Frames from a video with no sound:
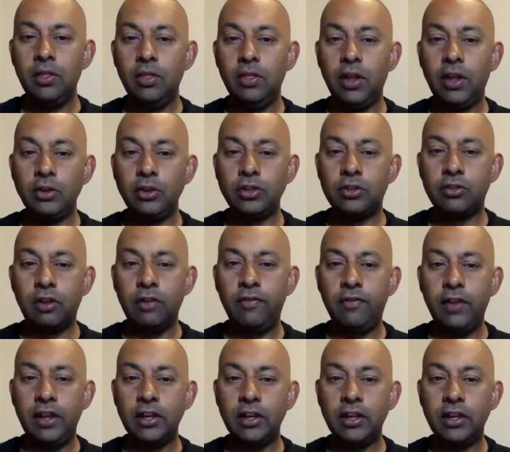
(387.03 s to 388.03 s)
those 3
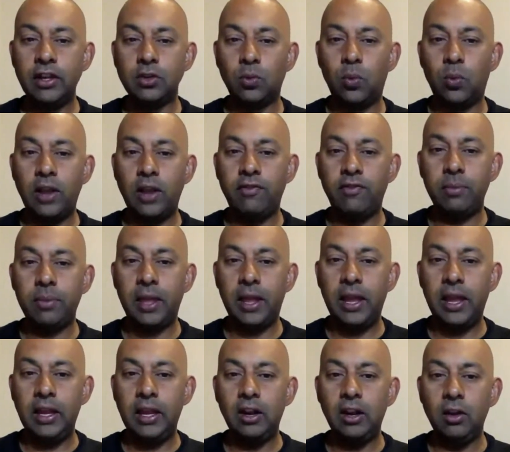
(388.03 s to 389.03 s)
fingers away from the
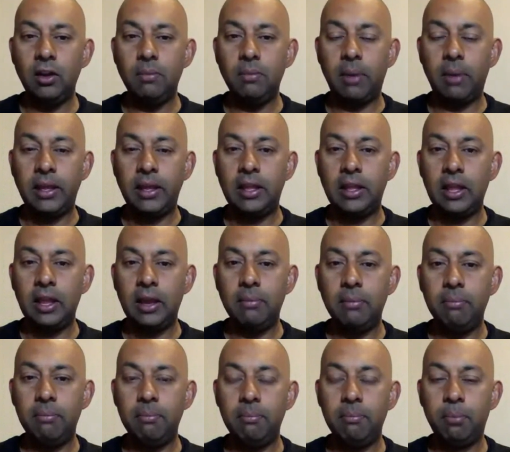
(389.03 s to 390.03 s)
handle
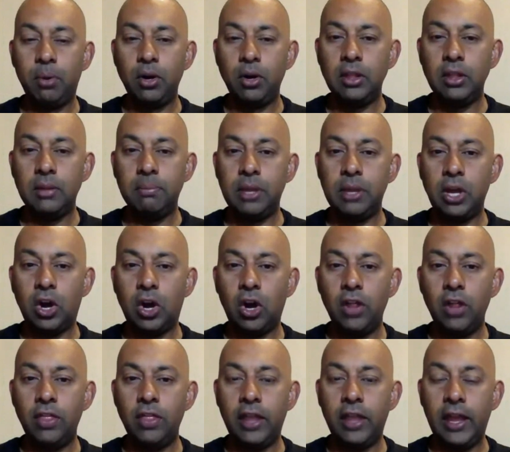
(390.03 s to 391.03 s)
and putting them
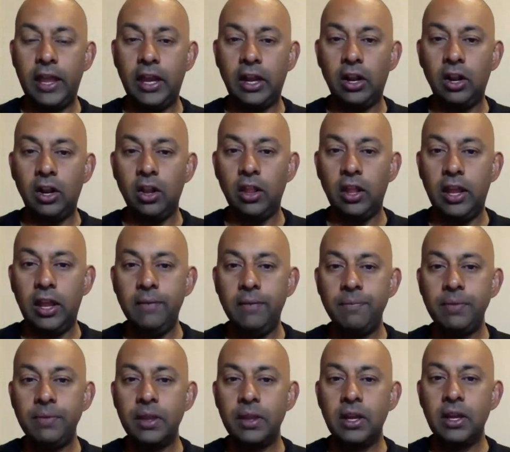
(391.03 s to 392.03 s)
behind the handle there.
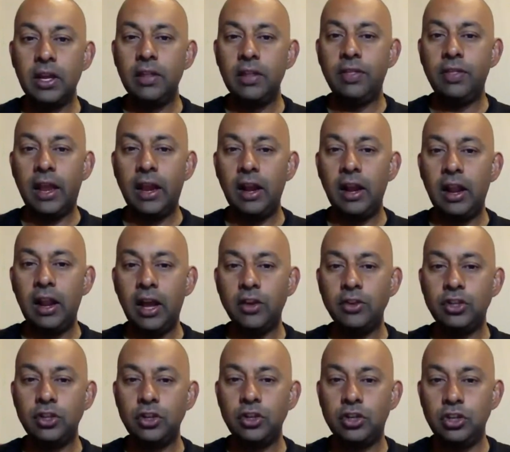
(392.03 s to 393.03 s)
That
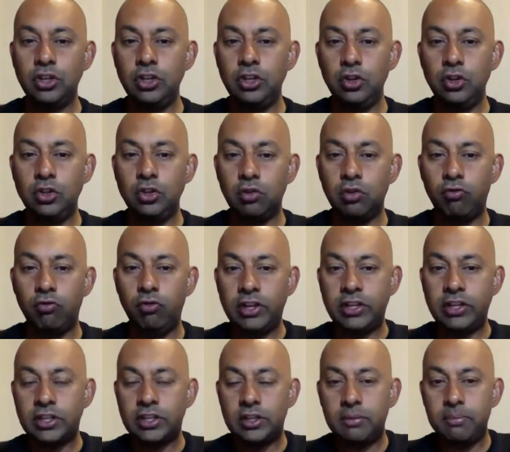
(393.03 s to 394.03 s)
allows you to use your
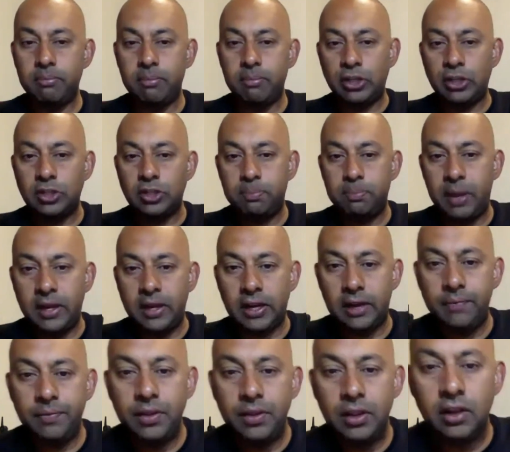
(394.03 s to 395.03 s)
wrist much
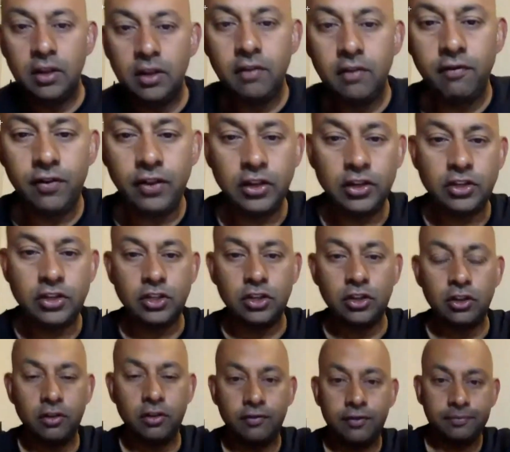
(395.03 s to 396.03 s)
better for your
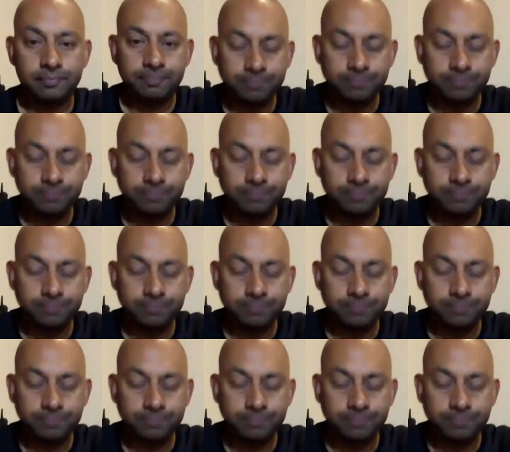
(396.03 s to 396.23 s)
serve.